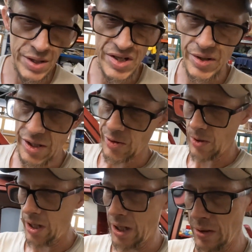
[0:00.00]
least this
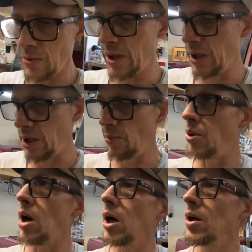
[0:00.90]
way we can get a
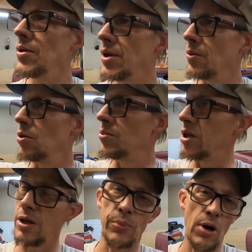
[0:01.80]
part that will
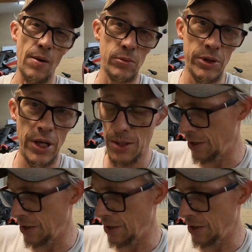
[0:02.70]
be probably on